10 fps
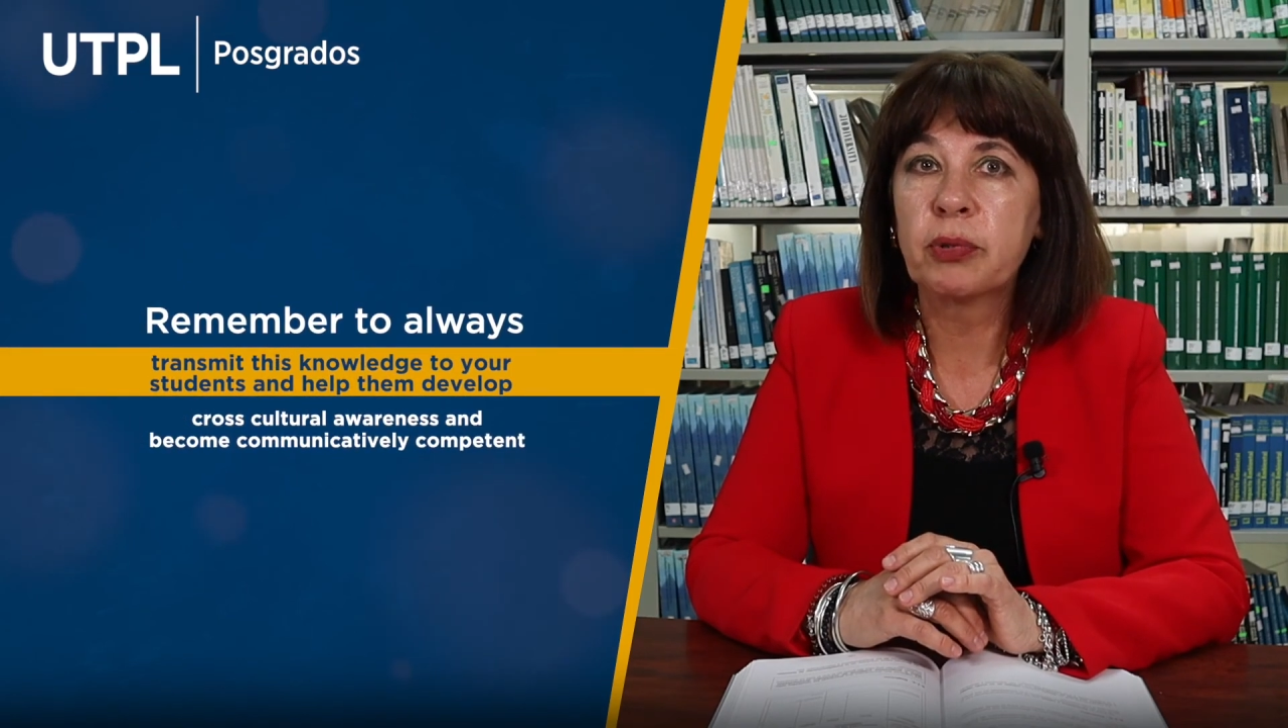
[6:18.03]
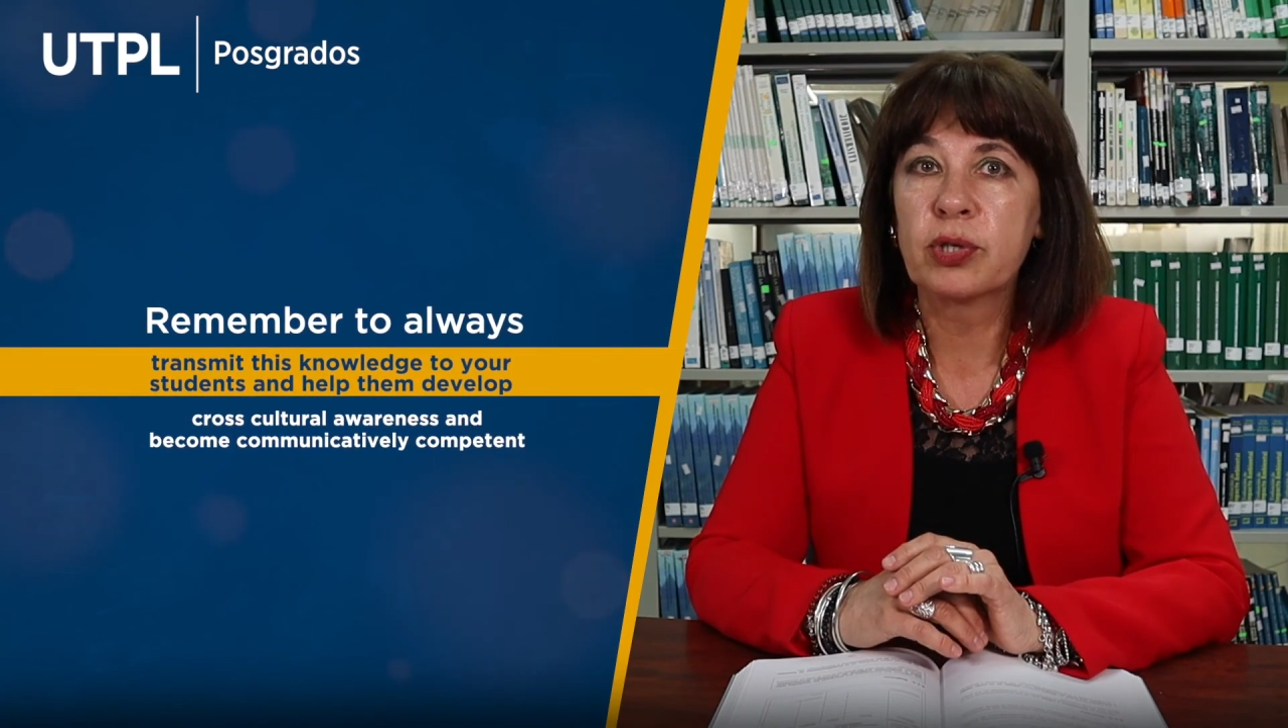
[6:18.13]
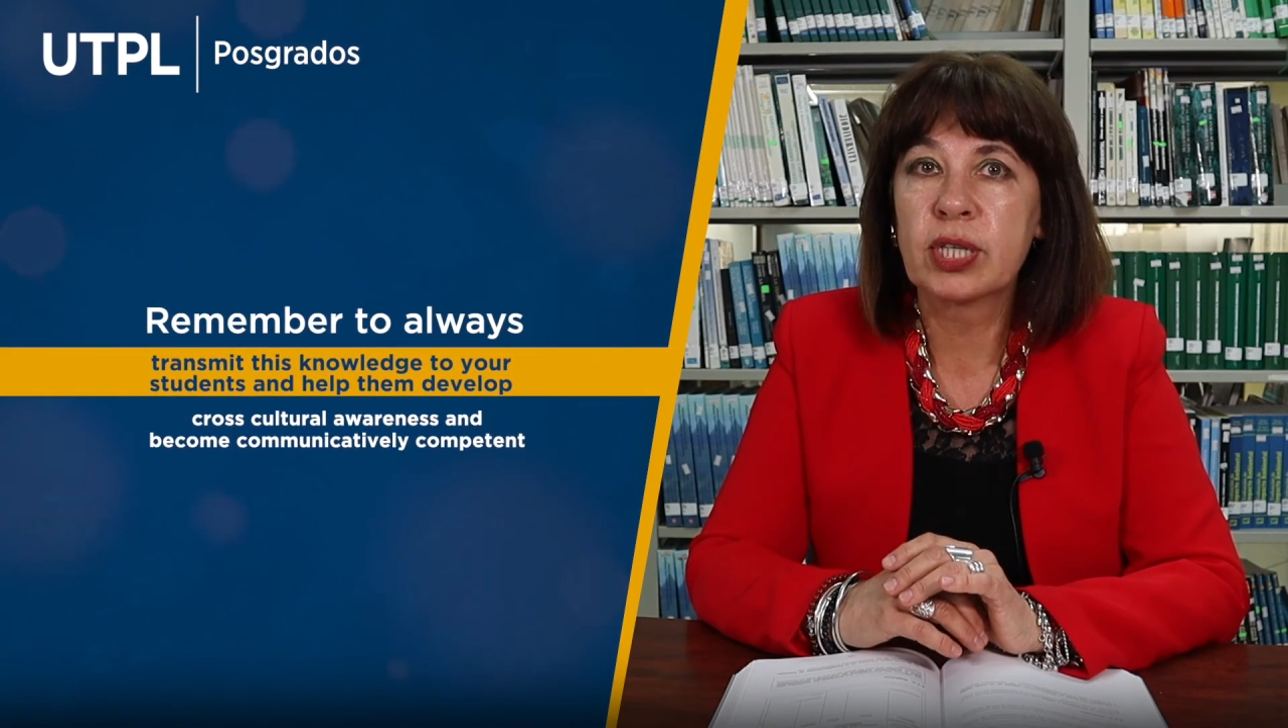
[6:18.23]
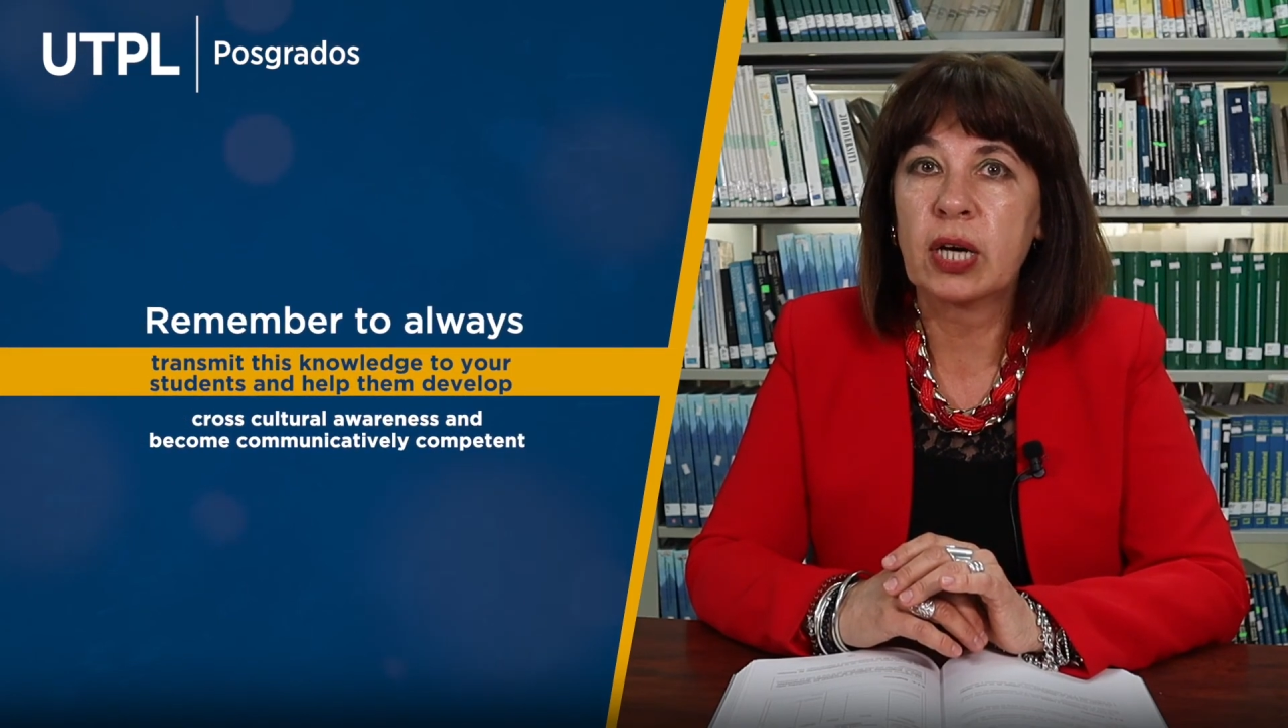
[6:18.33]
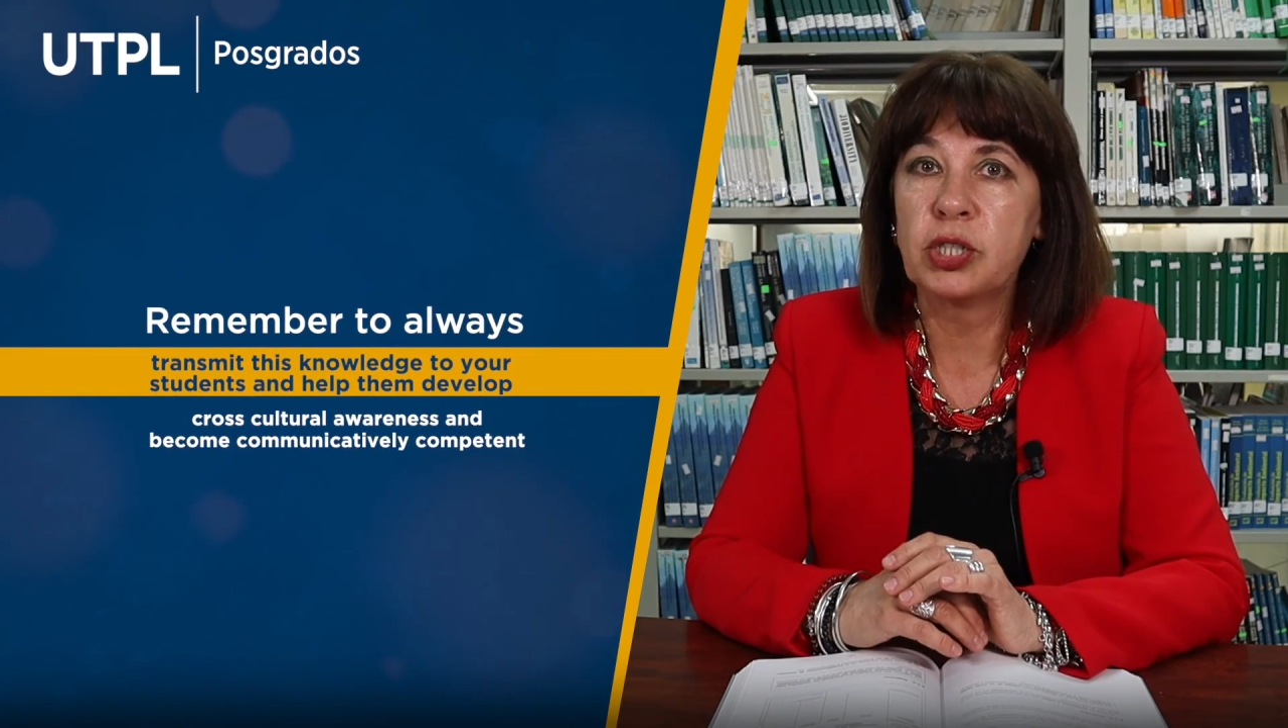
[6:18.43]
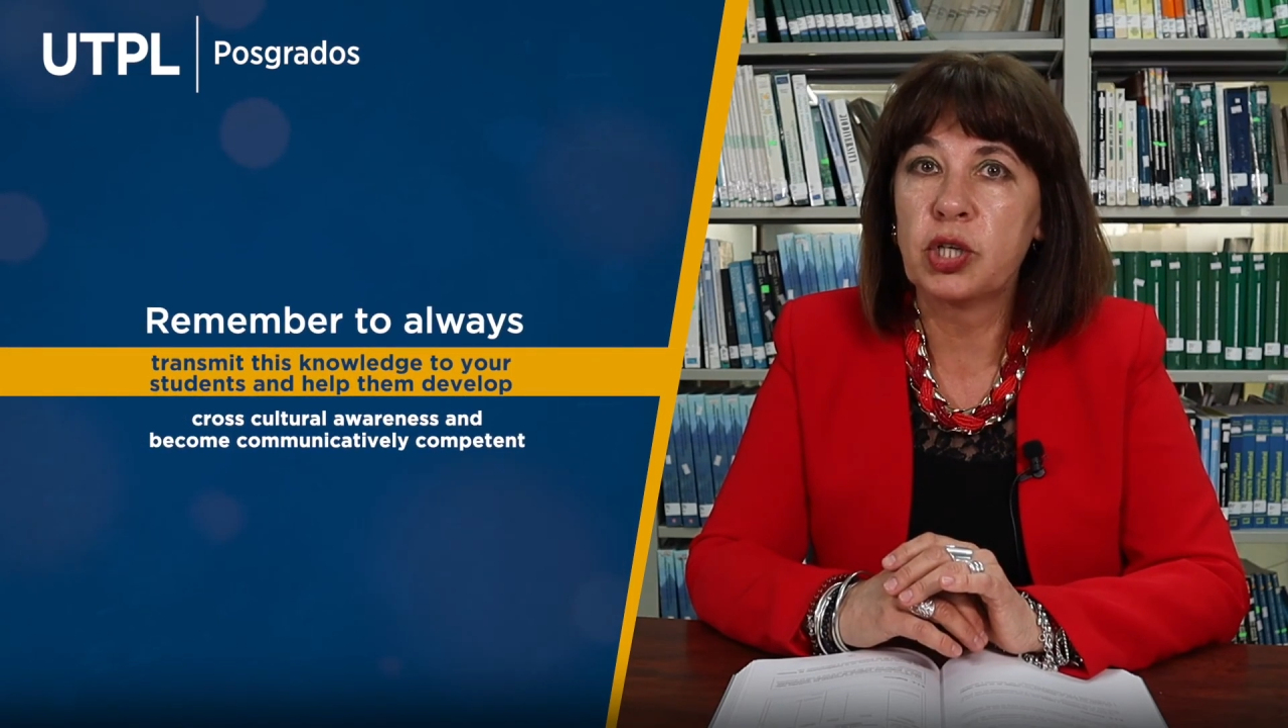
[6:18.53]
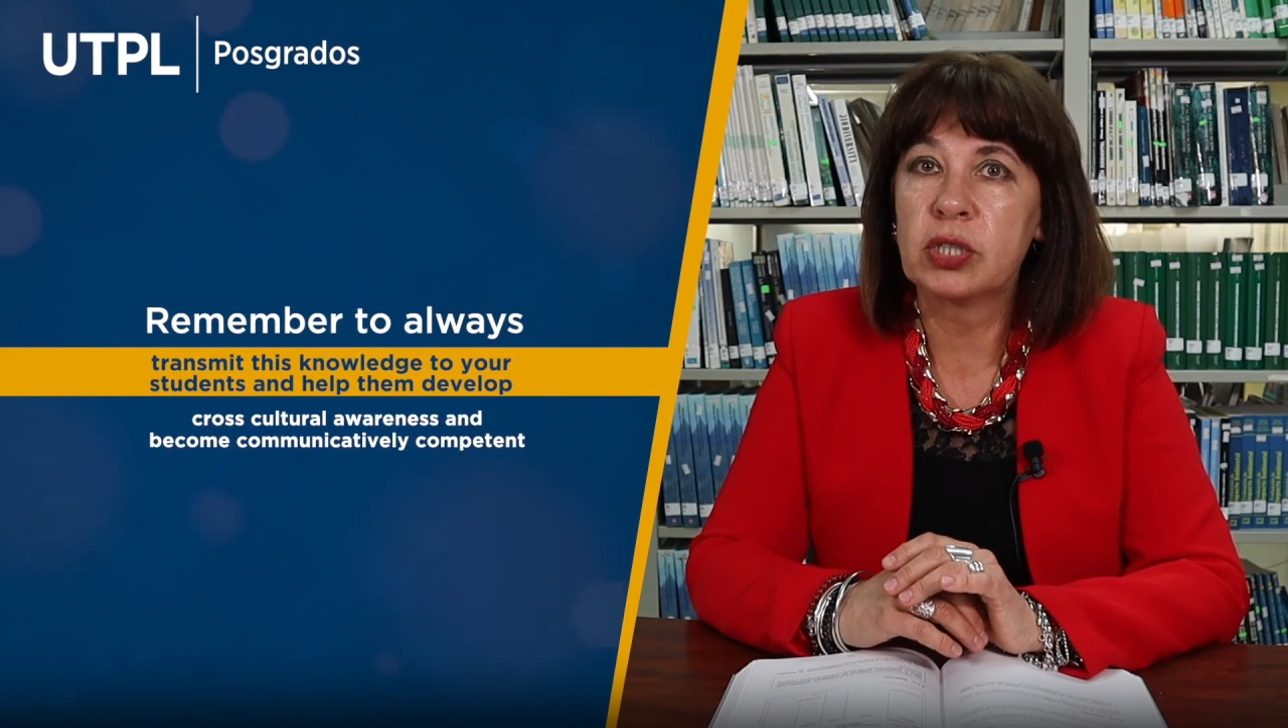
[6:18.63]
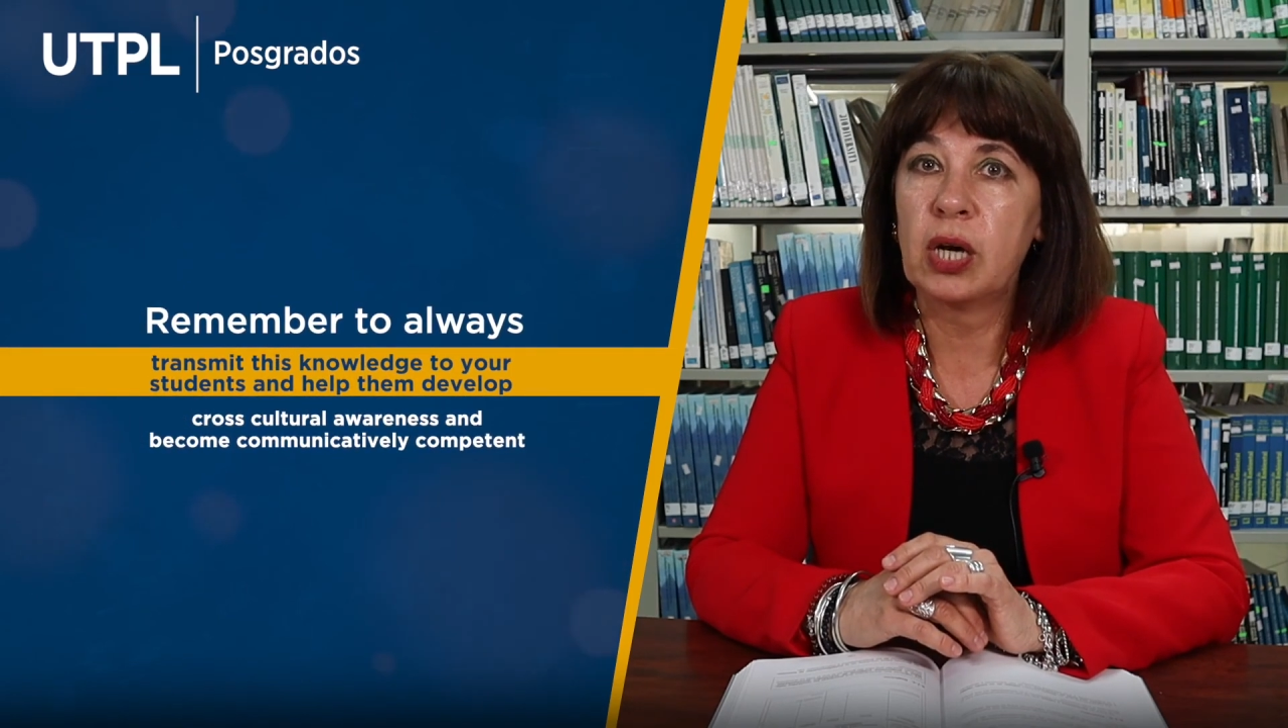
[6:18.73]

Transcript: cross-cultural